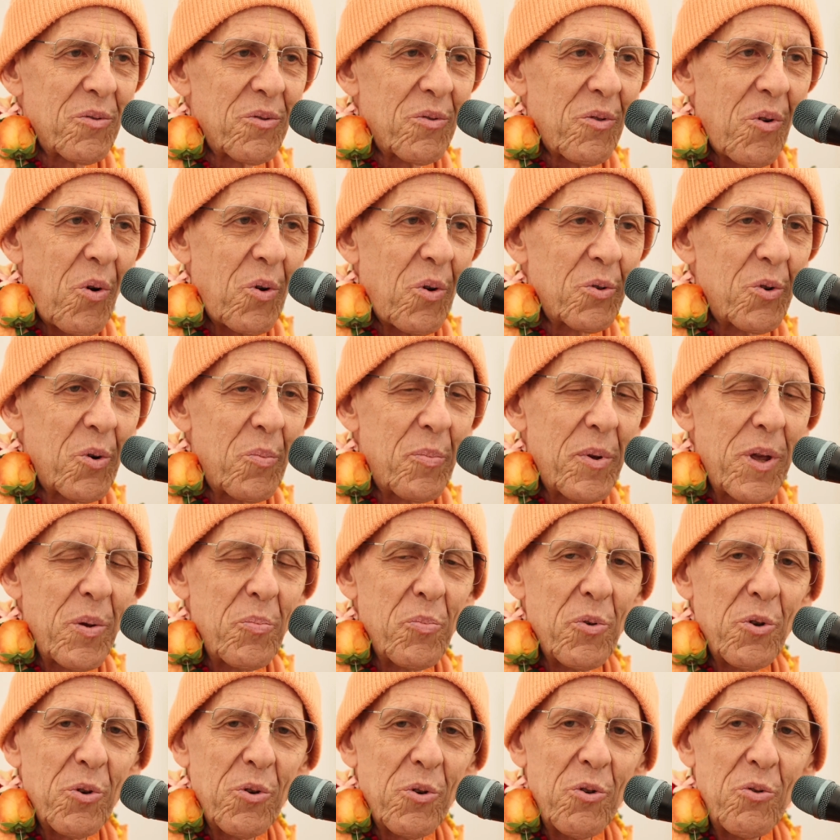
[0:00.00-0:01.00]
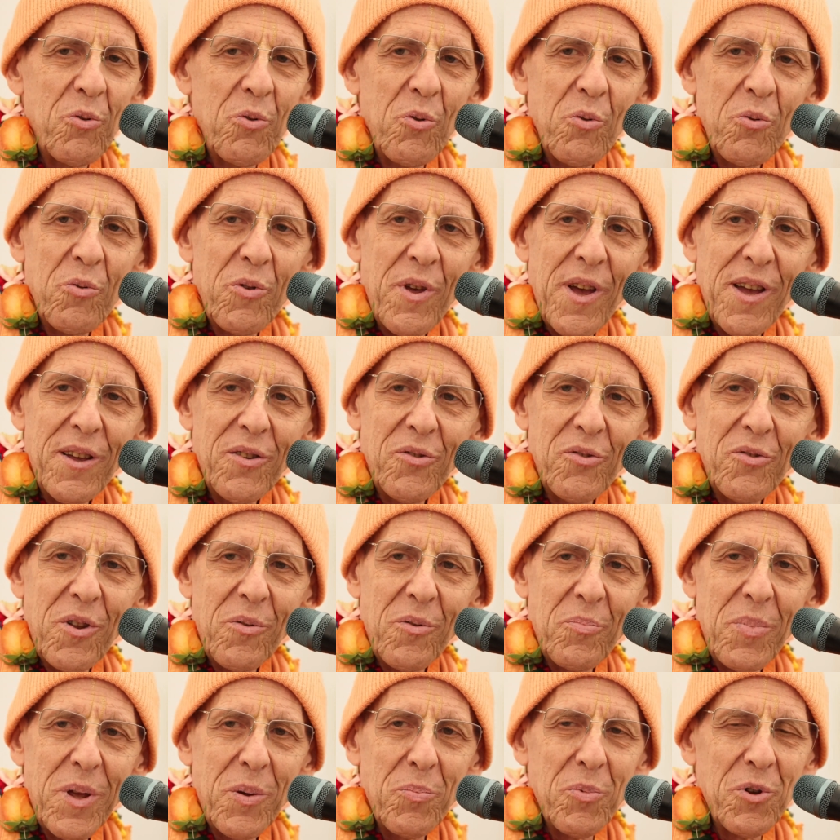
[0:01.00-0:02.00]
older people can do things
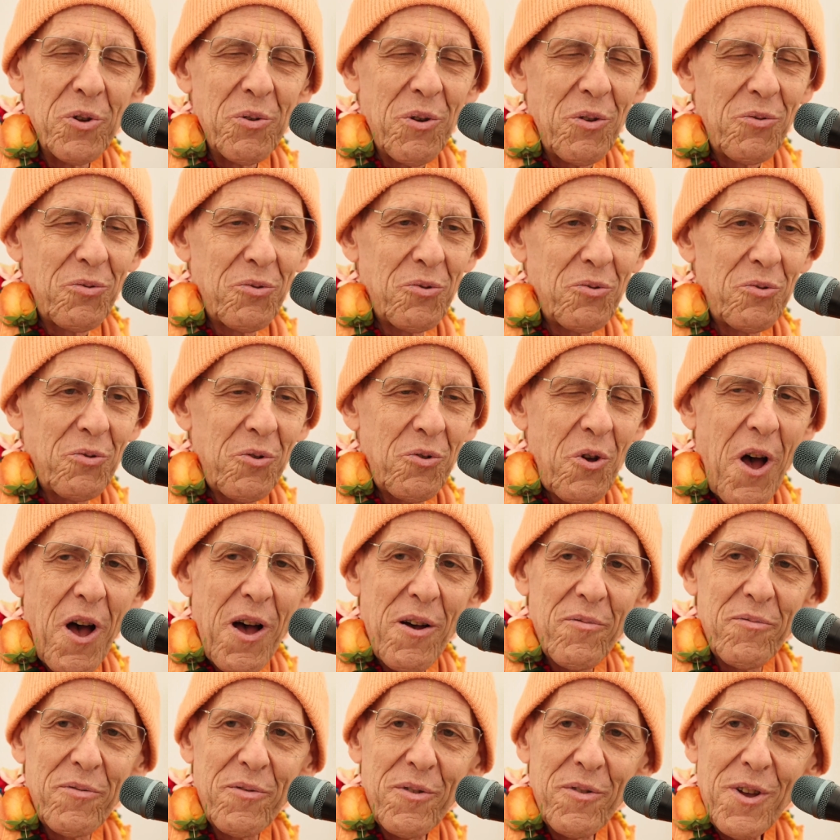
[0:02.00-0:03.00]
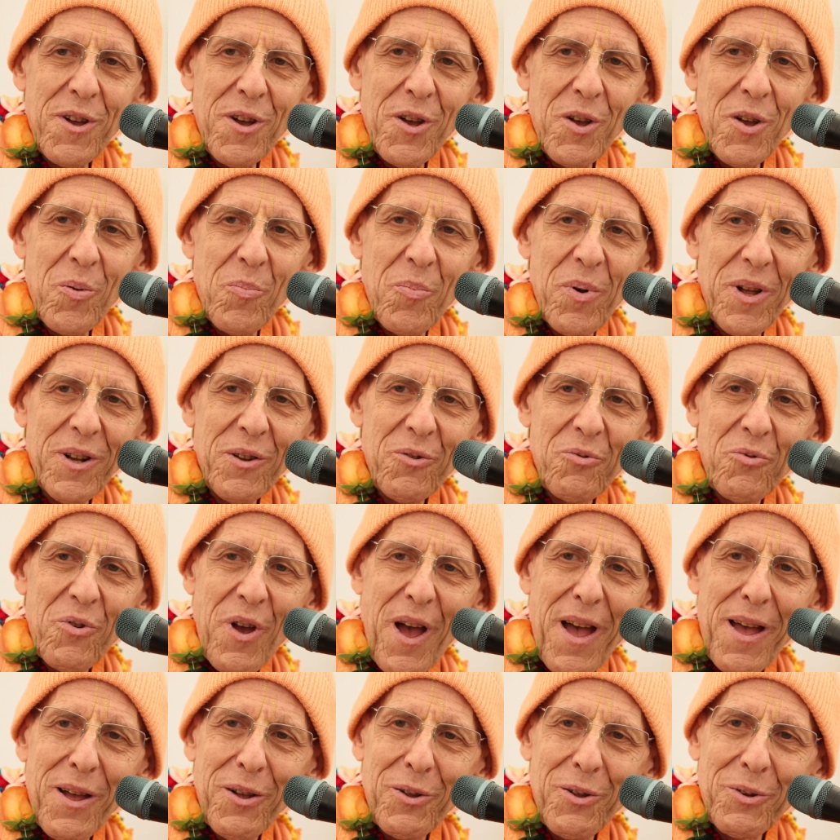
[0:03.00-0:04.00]
and people just scoff, but a
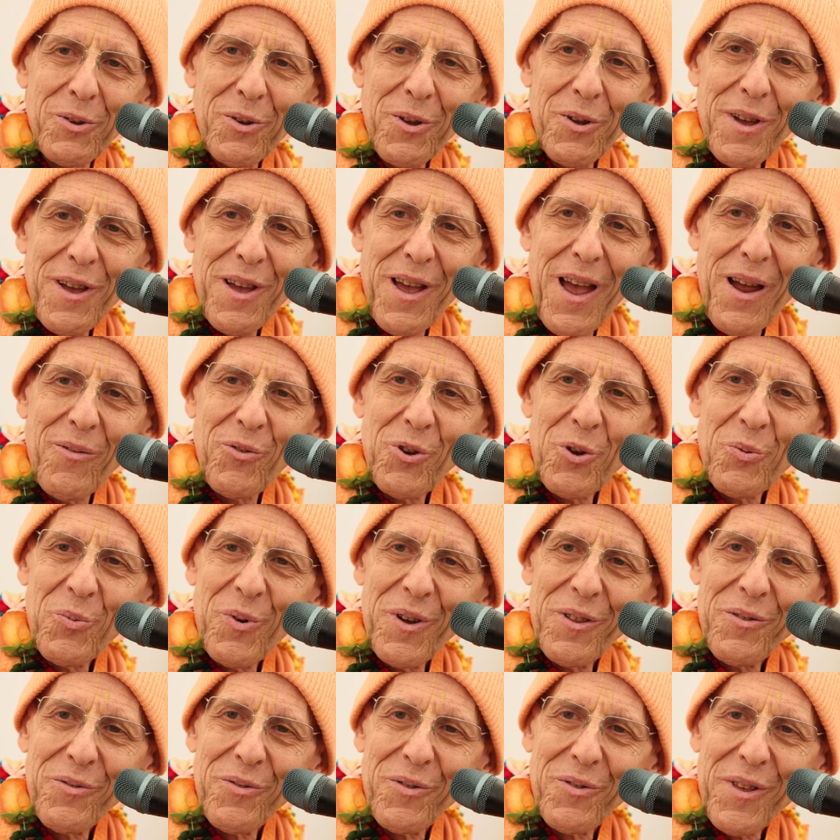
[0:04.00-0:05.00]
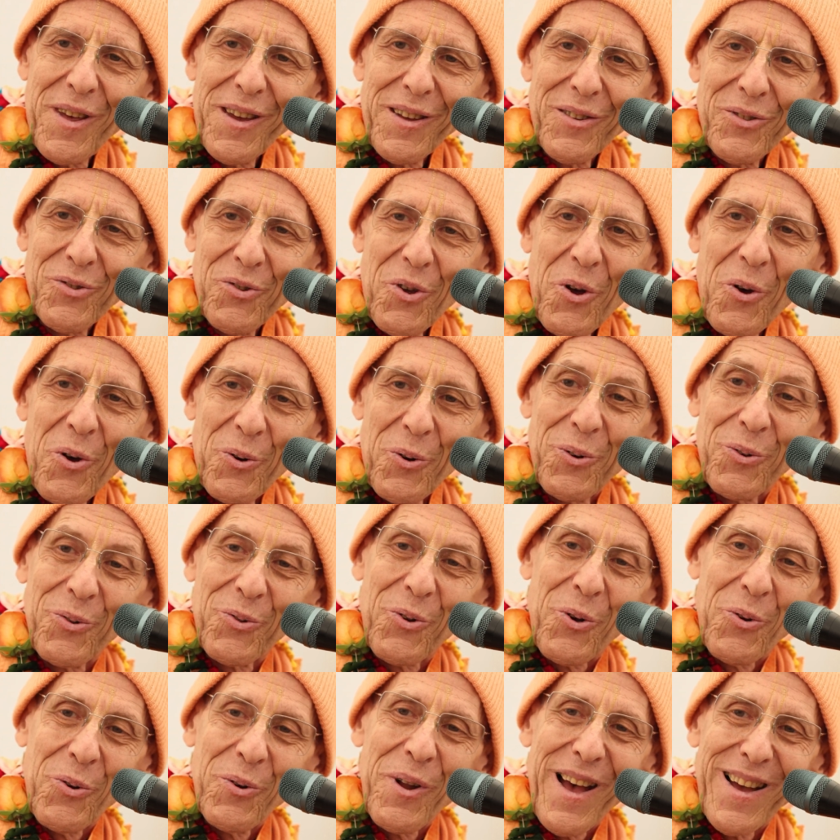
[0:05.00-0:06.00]
child, everyone thinks, oh, it's
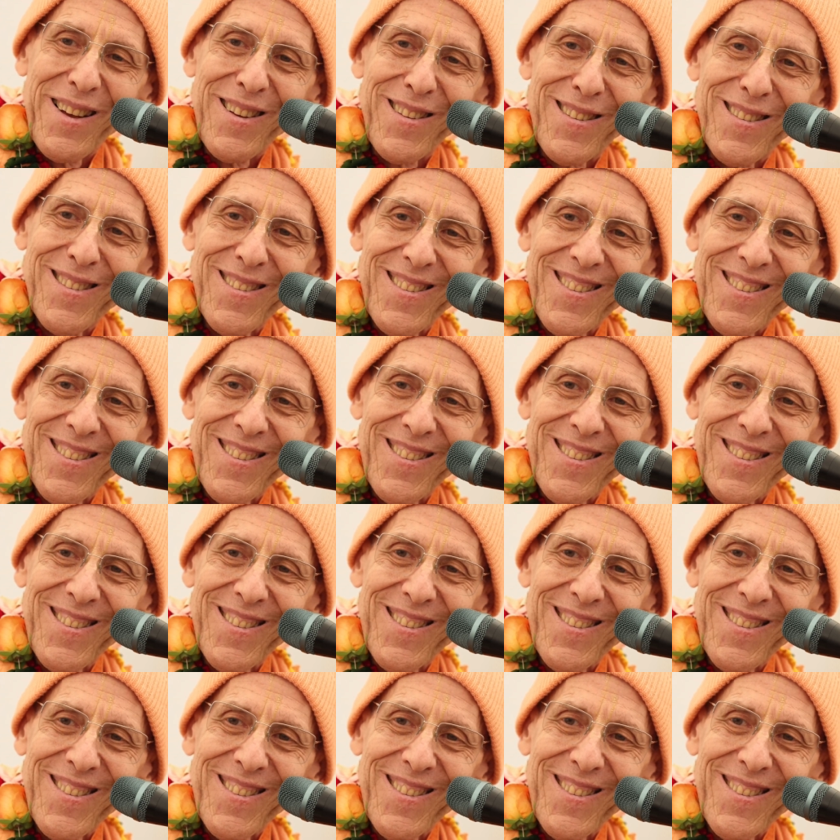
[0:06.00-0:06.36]
so nice.